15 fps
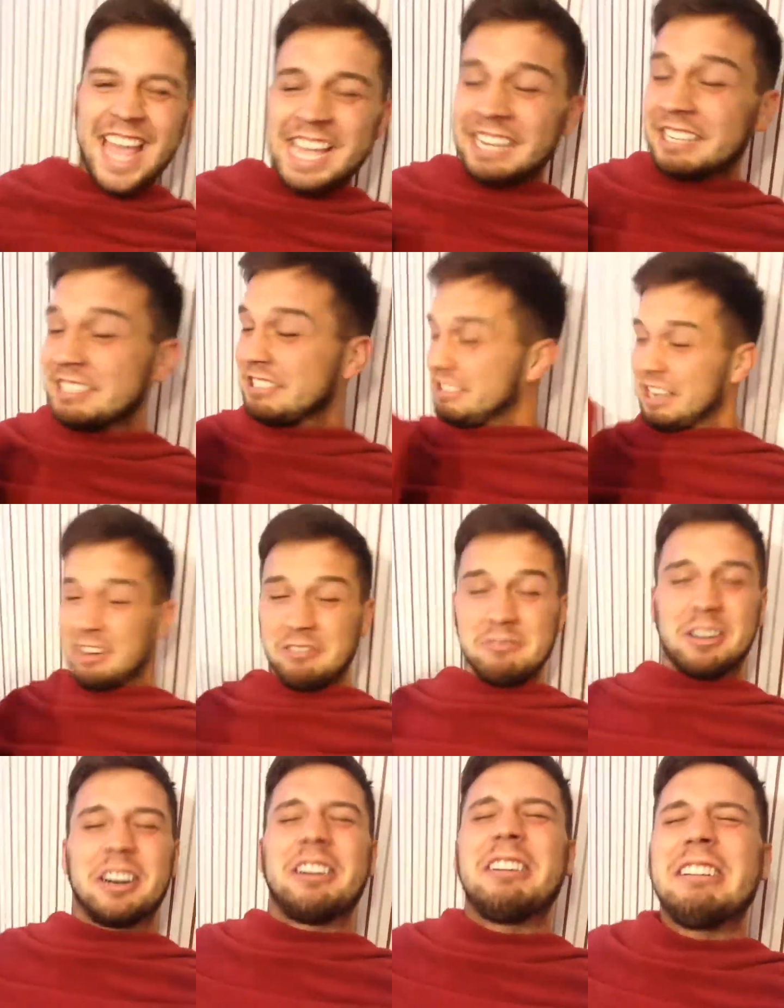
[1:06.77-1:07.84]
'Cause no
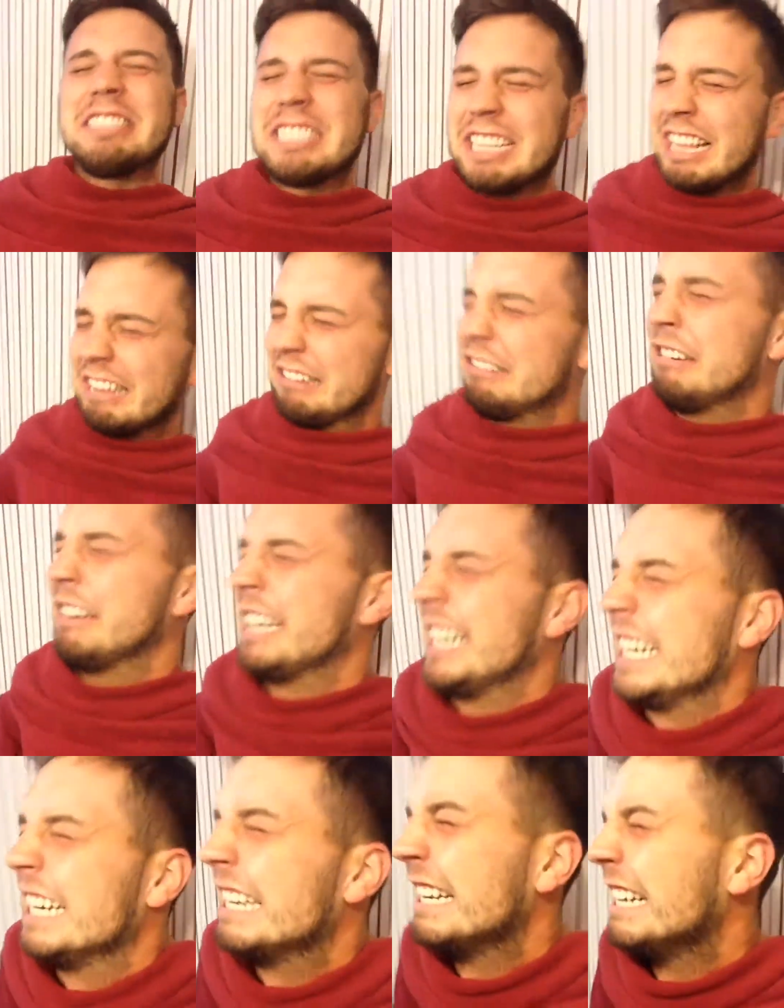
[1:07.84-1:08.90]
girls love me.
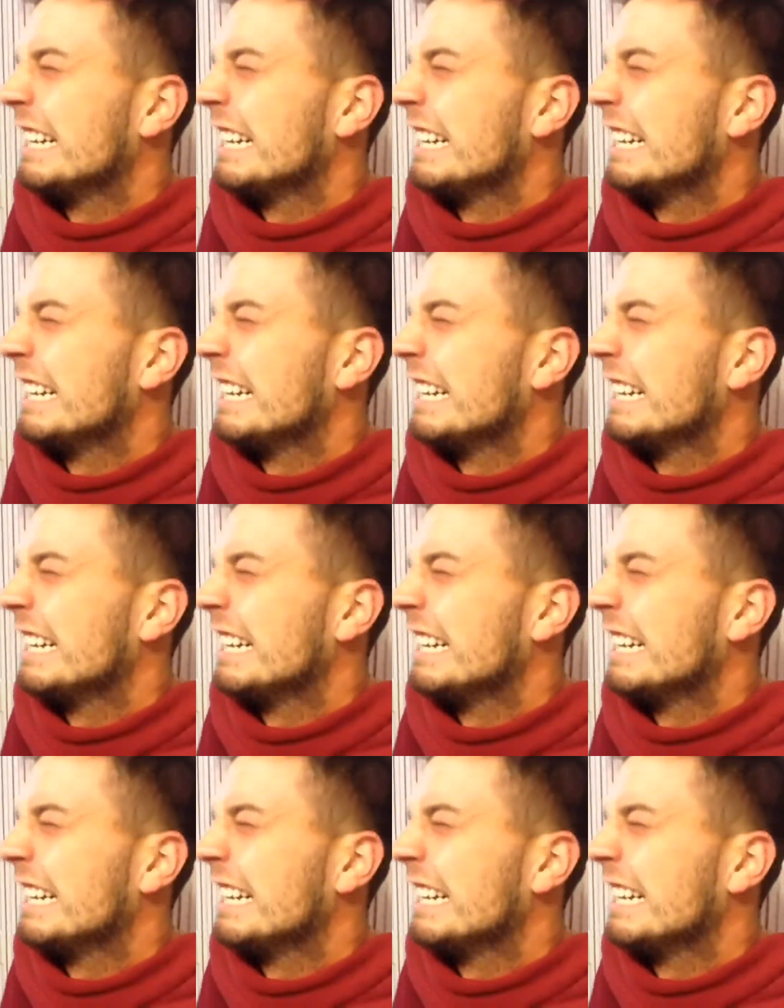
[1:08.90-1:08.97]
